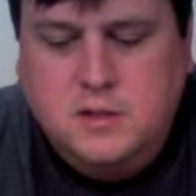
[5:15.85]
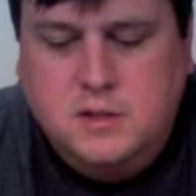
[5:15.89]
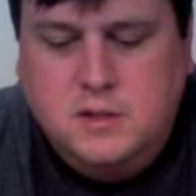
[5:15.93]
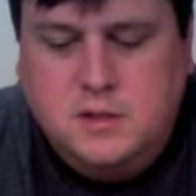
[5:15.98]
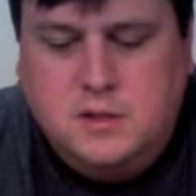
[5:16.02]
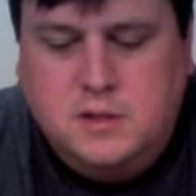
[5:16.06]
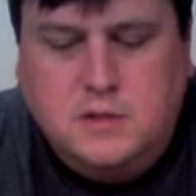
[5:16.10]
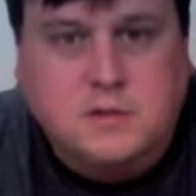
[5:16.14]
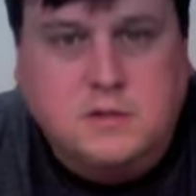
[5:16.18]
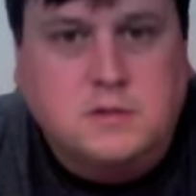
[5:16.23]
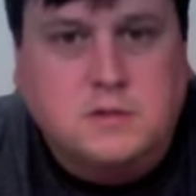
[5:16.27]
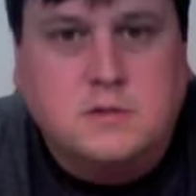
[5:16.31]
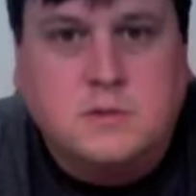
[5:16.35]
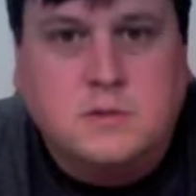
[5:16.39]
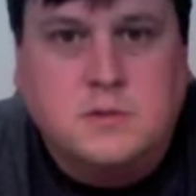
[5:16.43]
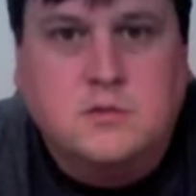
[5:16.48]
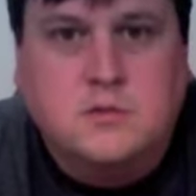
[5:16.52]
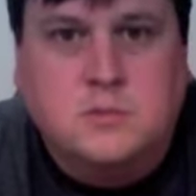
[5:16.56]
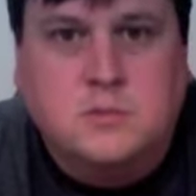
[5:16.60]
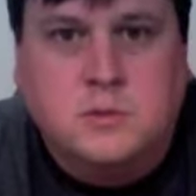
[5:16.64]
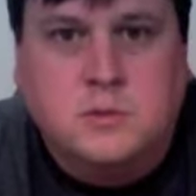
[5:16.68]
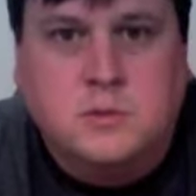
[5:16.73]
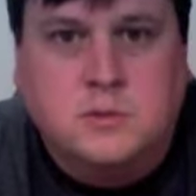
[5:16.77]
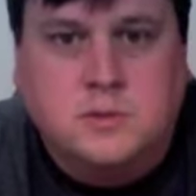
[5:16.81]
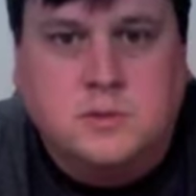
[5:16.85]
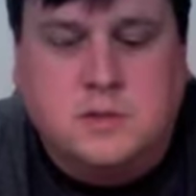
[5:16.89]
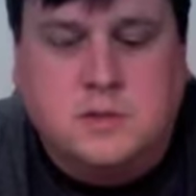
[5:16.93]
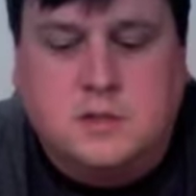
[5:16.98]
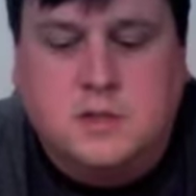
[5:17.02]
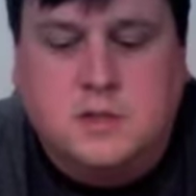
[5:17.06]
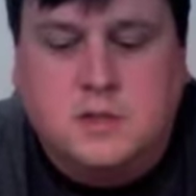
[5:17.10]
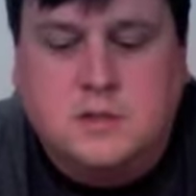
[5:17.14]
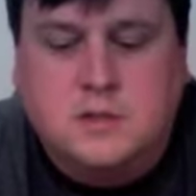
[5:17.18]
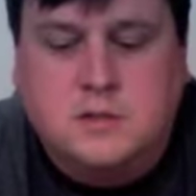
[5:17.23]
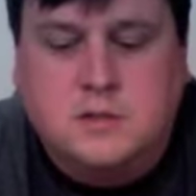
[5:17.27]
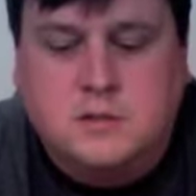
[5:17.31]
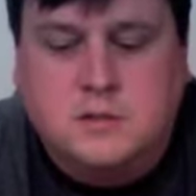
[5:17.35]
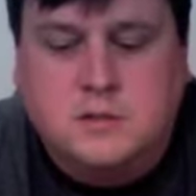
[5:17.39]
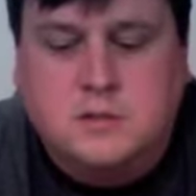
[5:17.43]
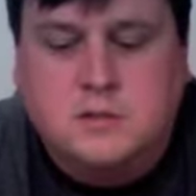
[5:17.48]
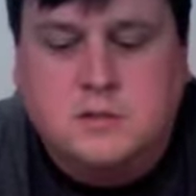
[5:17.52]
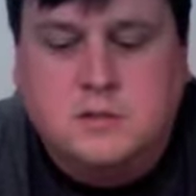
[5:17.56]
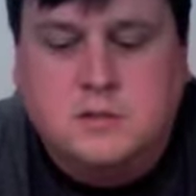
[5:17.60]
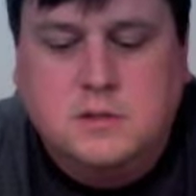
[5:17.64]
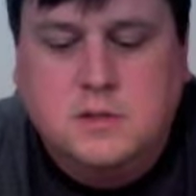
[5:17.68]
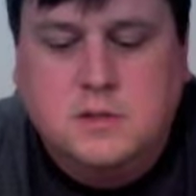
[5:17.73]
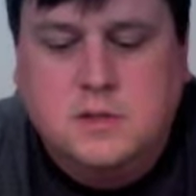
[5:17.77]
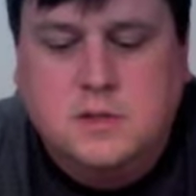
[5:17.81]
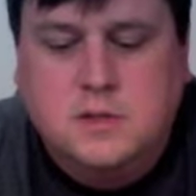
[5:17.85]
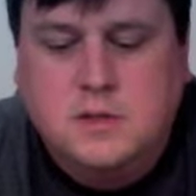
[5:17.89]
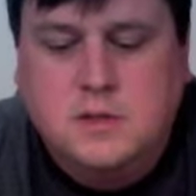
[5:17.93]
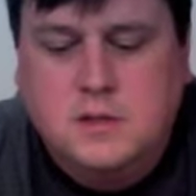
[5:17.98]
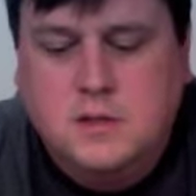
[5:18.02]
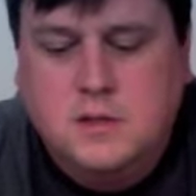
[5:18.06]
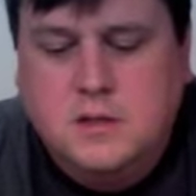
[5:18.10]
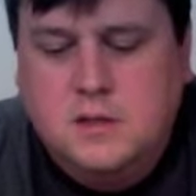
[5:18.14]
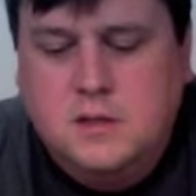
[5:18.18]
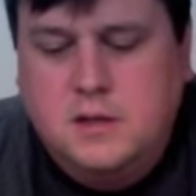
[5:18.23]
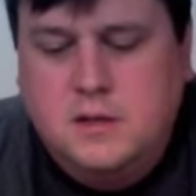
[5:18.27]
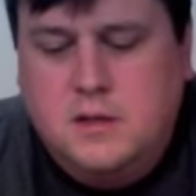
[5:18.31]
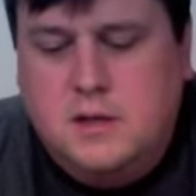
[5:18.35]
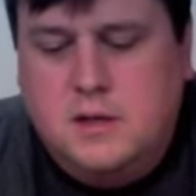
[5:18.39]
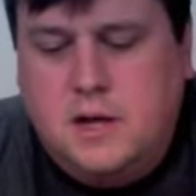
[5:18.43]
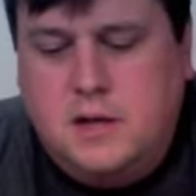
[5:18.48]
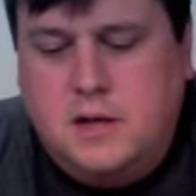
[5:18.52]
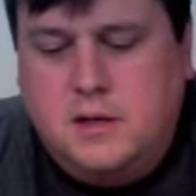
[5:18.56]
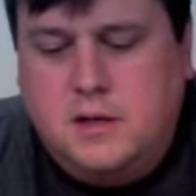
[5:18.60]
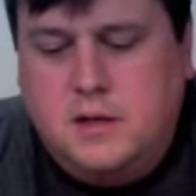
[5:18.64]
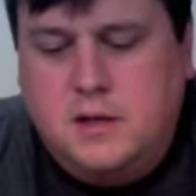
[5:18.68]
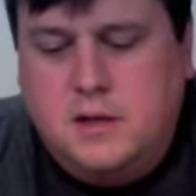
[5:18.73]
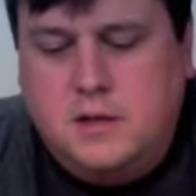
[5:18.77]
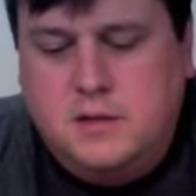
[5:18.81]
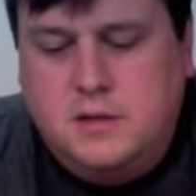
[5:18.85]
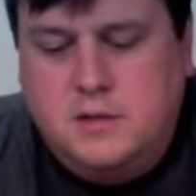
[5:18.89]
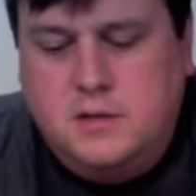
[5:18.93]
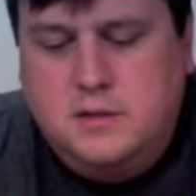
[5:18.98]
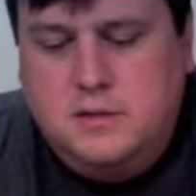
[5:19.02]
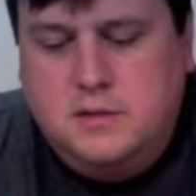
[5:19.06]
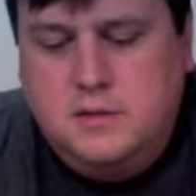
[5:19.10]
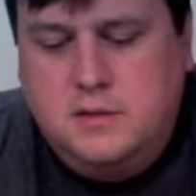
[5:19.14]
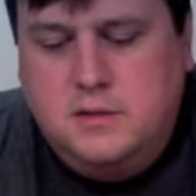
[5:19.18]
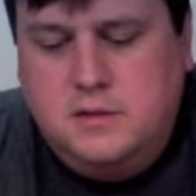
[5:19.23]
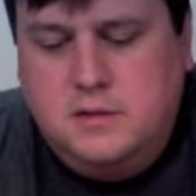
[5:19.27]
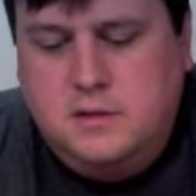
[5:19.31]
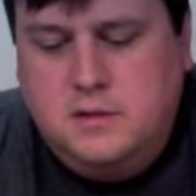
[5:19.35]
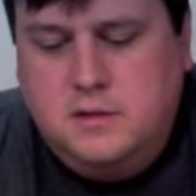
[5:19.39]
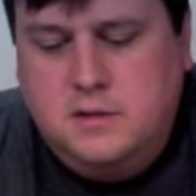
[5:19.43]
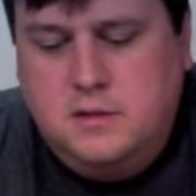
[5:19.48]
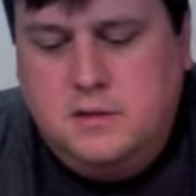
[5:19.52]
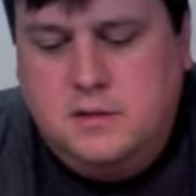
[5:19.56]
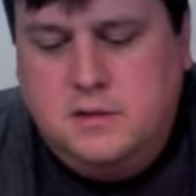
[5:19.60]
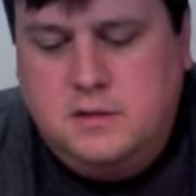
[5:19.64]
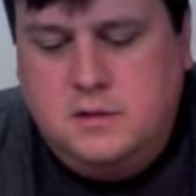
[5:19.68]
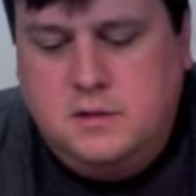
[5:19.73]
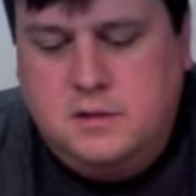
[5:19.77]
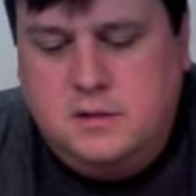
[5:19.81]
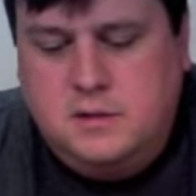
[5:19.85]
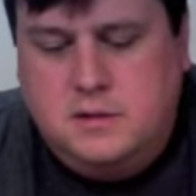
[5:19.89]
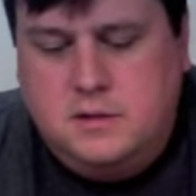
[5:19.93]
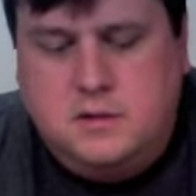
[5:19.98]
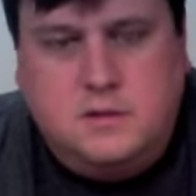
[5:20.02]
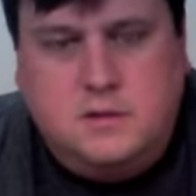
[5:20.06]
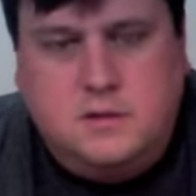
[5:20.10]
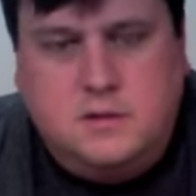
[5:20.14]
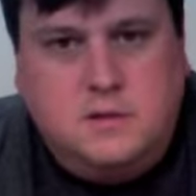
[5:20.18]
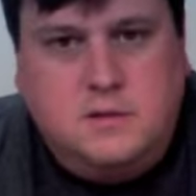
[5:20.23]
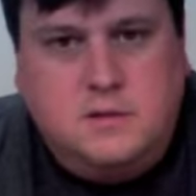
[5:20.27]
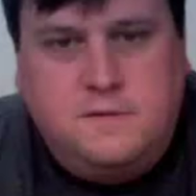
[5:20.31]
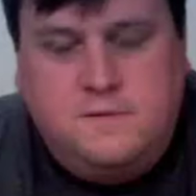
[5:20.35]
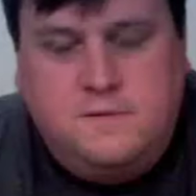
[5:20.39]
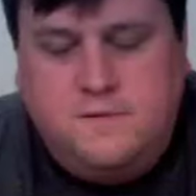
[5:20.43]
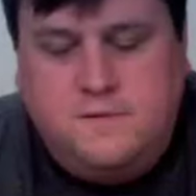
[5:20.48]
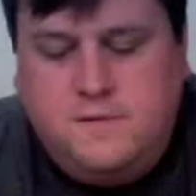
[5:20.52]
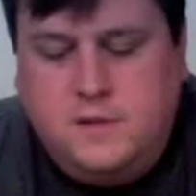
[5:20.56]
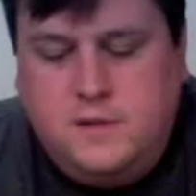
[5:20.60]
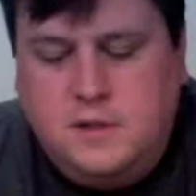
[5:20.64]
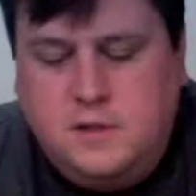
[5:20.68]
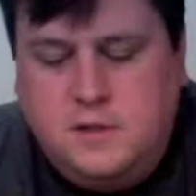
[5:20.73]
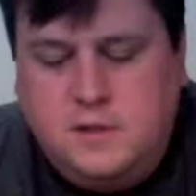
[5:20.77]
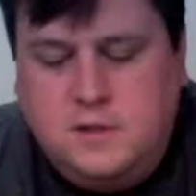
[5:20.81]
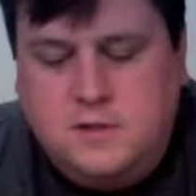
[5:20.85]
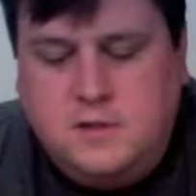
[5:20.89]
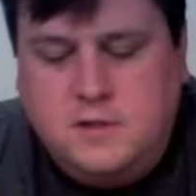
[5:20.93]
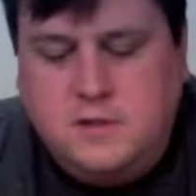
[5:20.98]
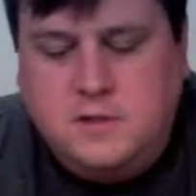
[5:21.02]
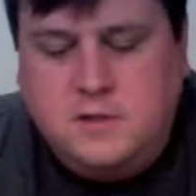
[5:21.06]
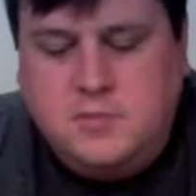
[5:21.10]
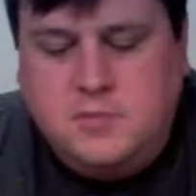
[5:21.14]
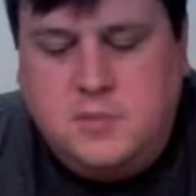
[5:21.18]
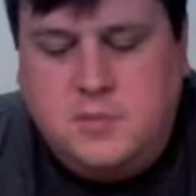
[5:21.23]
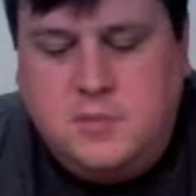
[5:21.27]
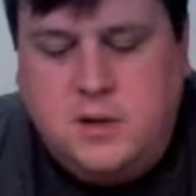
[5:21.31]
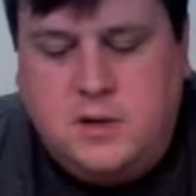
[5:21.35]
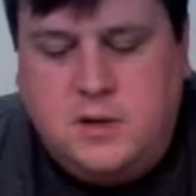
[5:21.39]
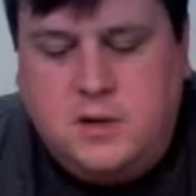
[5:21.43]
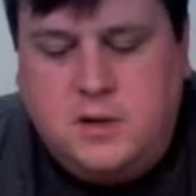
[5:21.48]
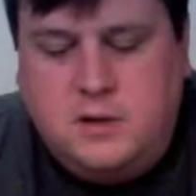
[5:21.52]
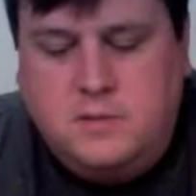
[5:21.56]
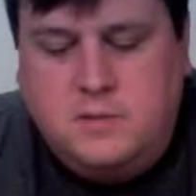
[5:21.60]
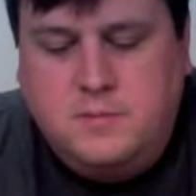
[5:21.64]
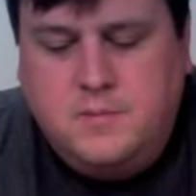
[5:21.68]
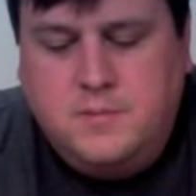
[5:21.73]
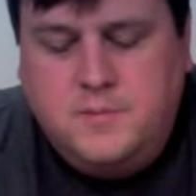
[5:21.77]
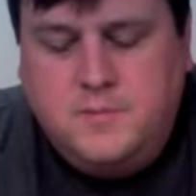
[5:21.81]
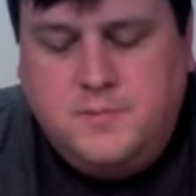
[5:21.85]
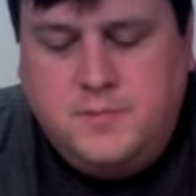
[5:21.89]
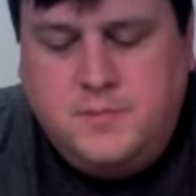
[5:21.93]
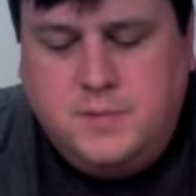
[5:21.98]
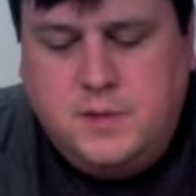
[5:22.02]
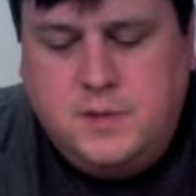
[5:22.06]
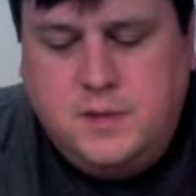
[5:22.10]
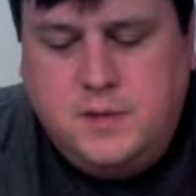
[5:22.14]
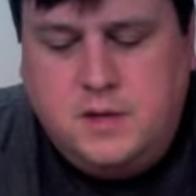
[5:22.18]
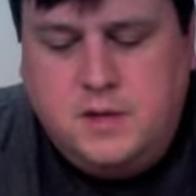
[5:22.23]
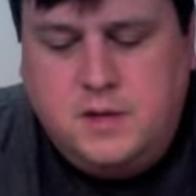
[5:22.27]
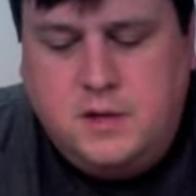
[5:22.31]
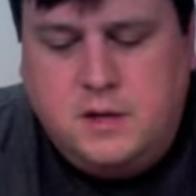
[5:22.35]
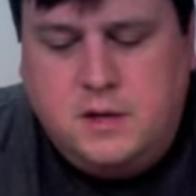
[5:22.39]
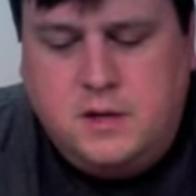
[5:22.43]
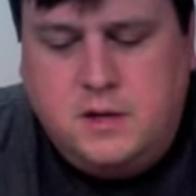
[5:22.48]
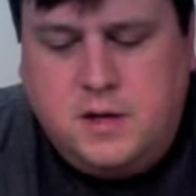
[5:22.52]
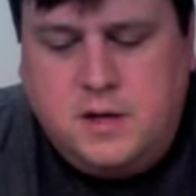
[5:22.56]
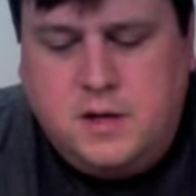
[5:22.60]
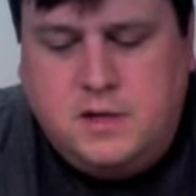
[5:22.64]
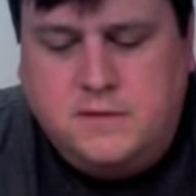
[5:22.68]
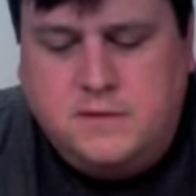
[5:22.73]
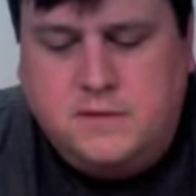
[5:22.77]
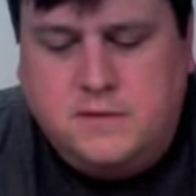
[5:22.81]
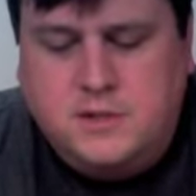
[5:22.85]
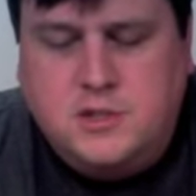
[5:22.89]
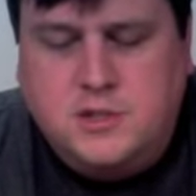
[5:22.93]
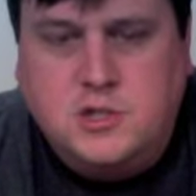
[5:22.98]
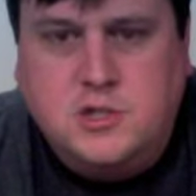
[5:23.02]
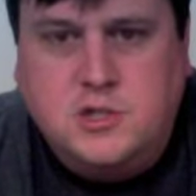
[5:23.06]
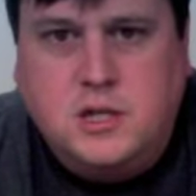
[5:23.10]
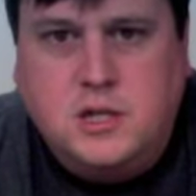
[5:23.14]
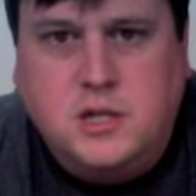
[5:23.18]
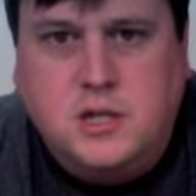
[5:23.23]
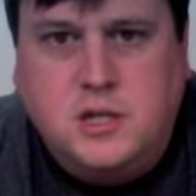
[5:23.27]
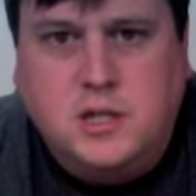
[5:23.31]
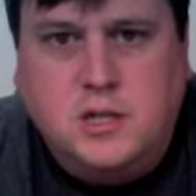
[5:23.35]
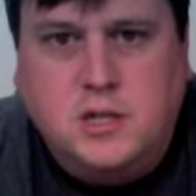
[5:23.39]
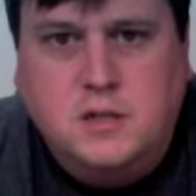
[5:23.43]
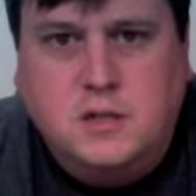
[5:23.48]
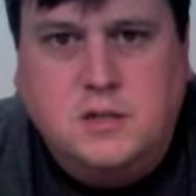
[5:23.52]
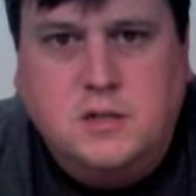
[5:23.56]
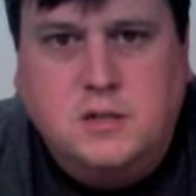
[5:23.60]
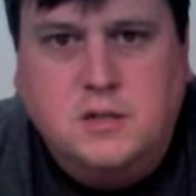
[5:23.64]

These are 2 mil thick, so I like the feel of these better. They're kind of a shiny